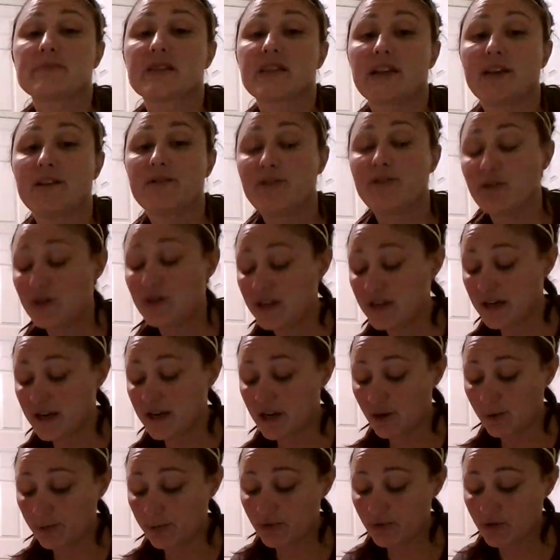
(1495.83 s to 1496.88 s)
If you need
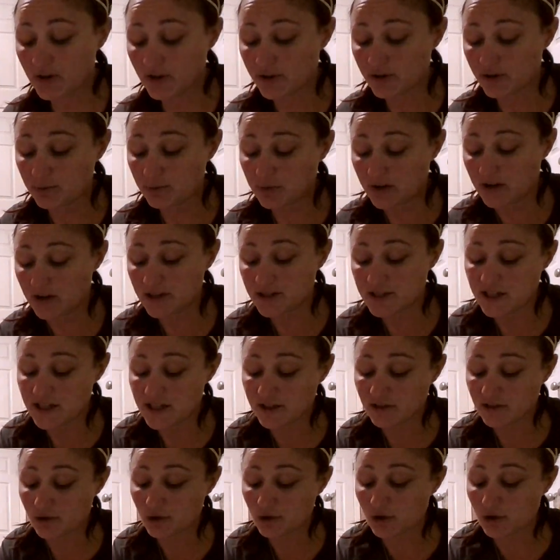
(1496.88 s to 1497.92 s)
help throughout the
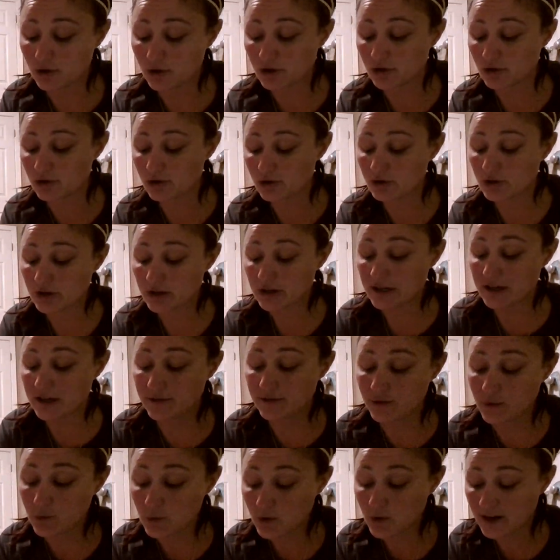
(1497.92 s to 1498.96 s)
project or if
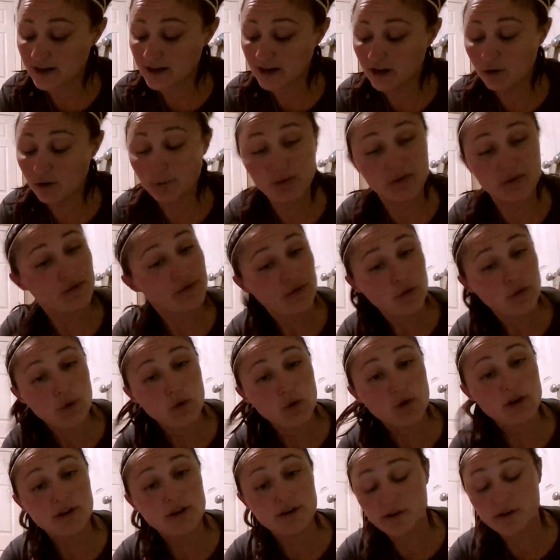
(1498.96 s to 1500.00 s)
you want help
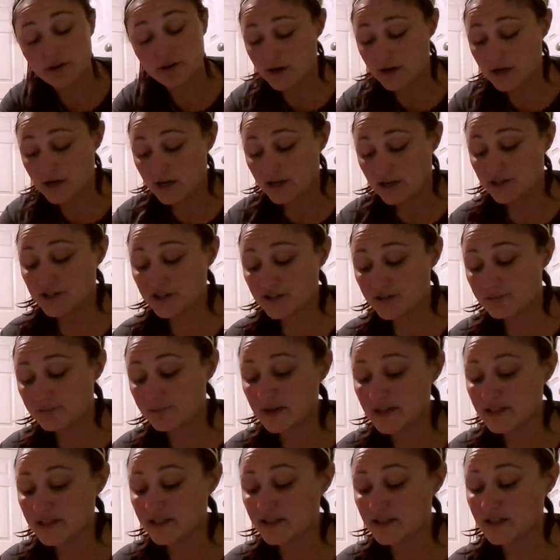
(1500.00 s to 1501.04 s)
before, just
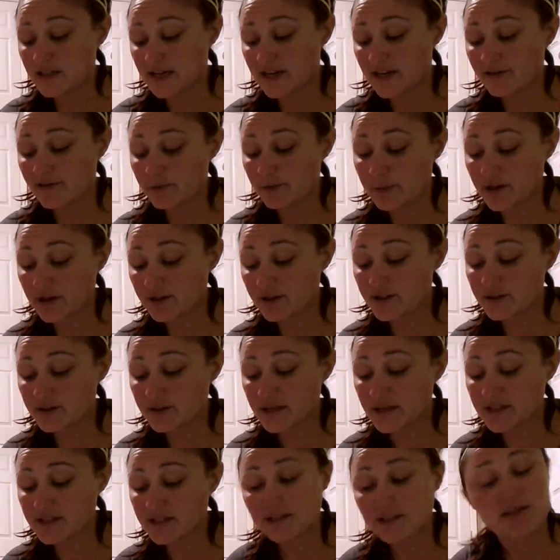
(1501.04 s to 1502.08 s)
have your parents
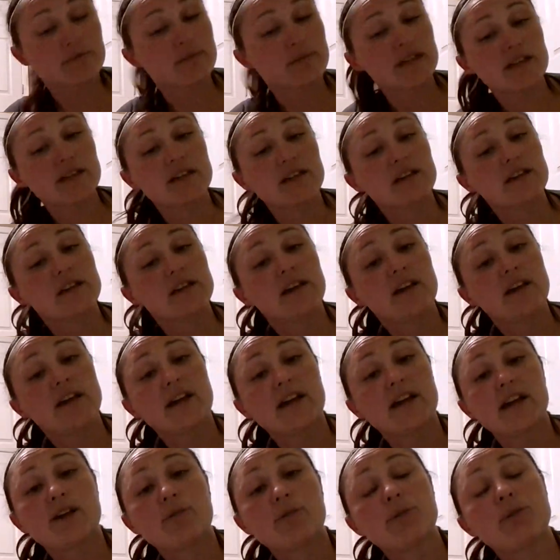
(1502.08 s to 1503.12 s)
message me,
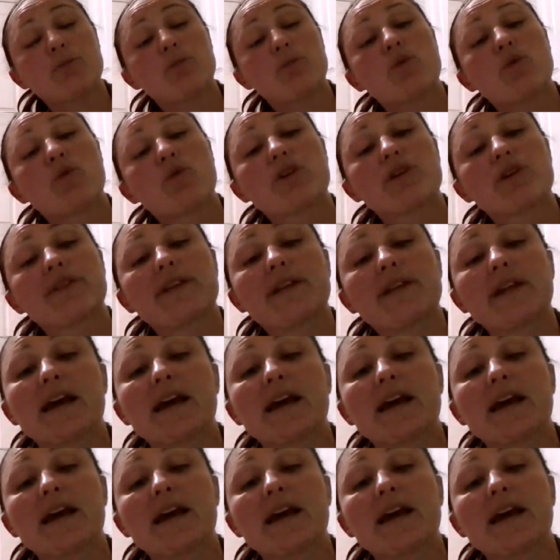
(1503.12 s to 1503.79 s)
and I'll be more than